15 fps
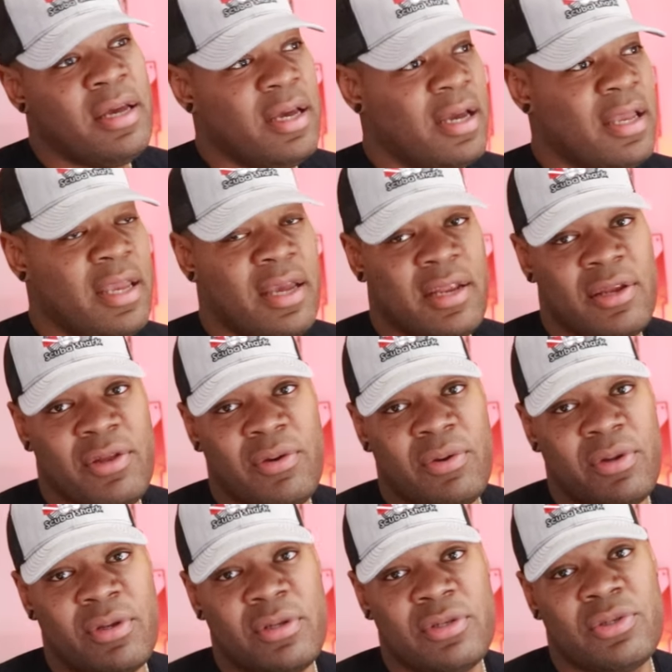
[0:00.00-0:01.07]
Again, you
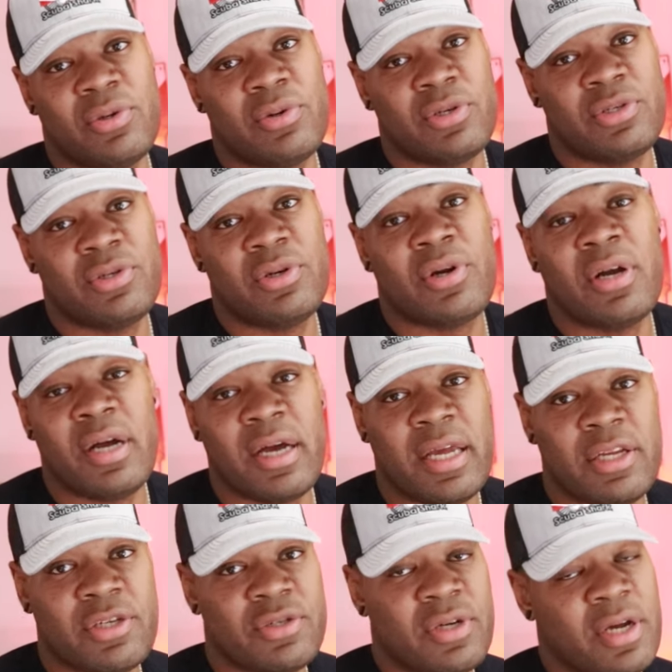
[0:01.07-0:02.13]
can source your uh,
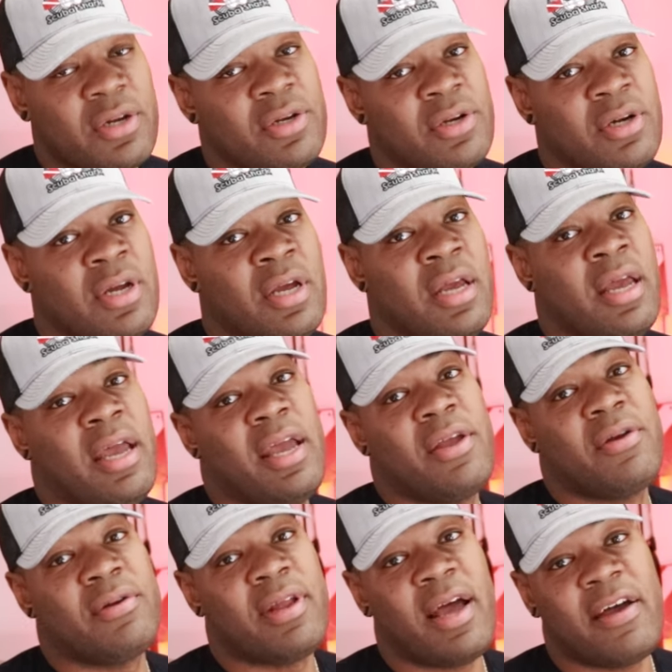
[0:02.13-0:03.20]
instructor and
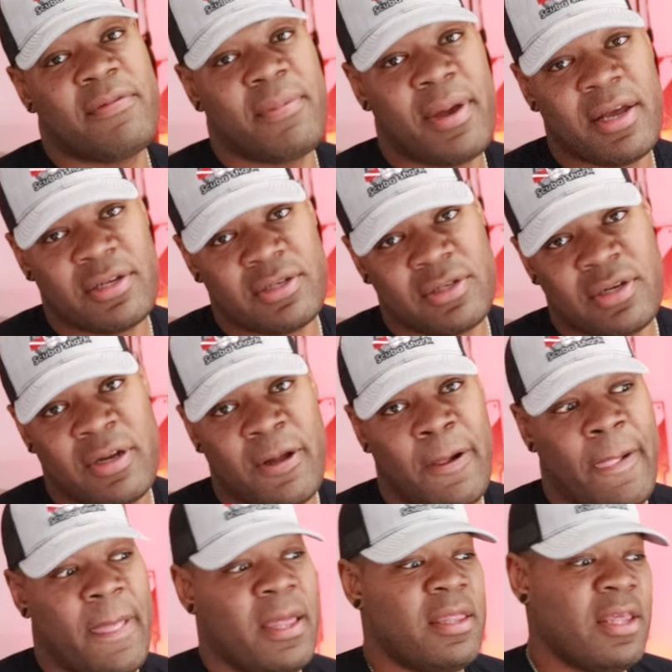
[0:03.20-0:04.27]
your dive master,
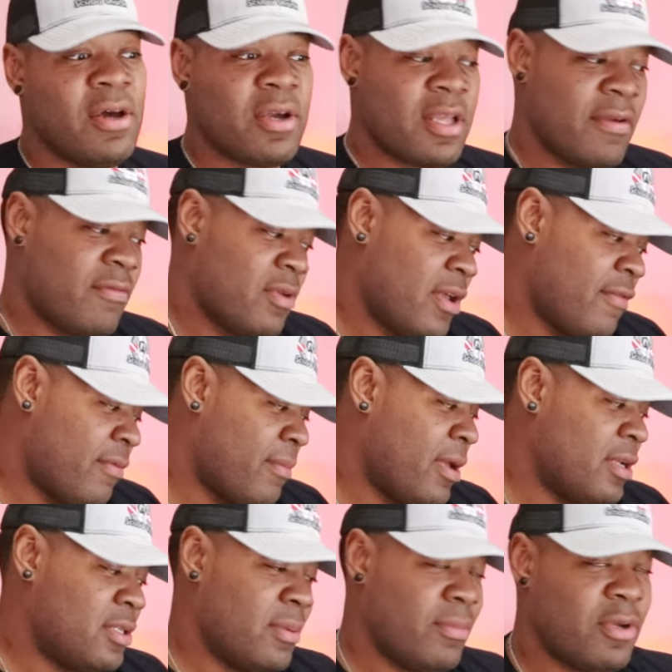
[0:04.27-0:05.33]
and they'll give you information.